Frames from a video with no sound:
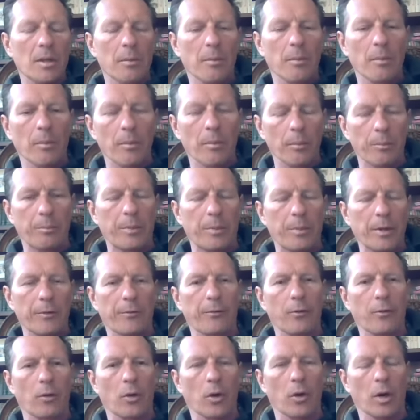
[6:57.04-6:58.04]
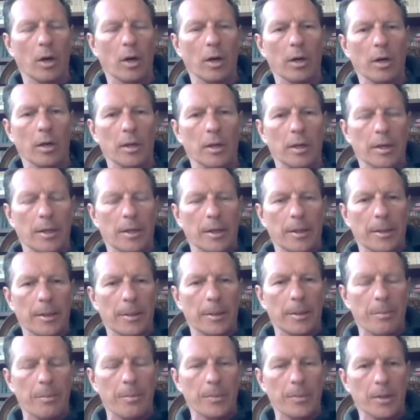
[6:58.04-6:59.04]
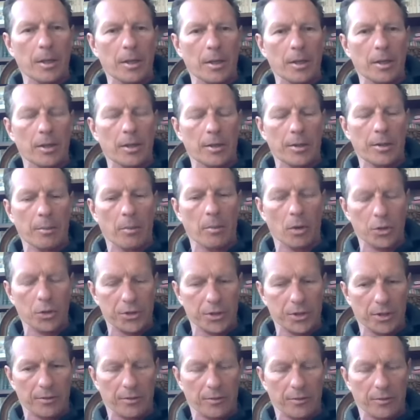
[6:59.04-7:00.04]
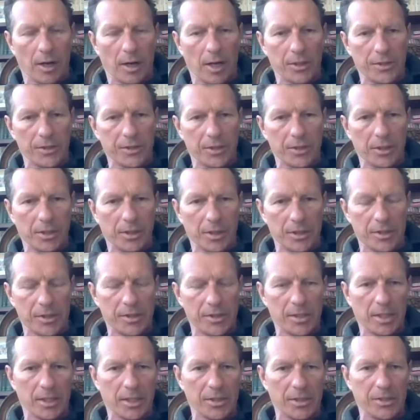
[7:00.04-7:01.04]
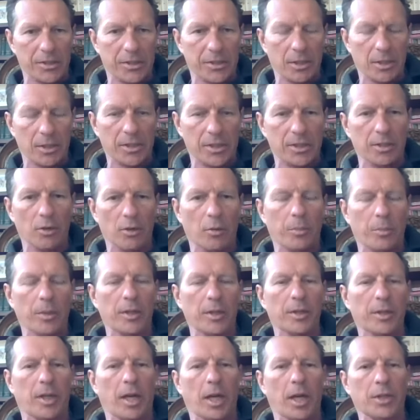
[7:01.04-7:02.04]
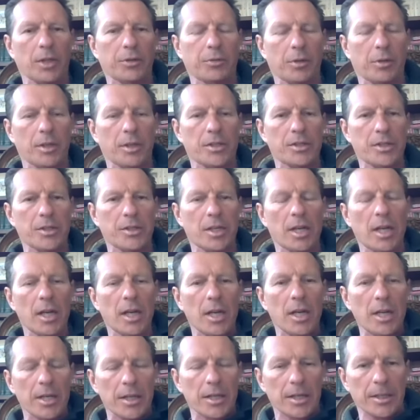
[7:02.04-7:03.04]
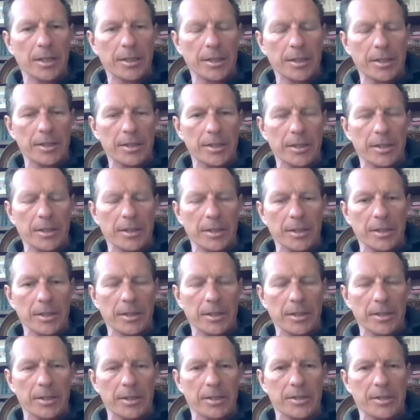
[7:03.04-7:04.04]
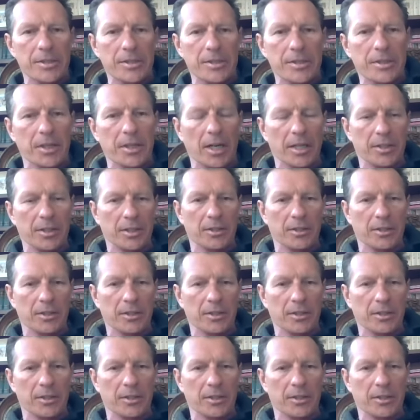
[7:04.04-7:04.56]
Before um, uh, the most advanced, in this sense, Eastern European countries started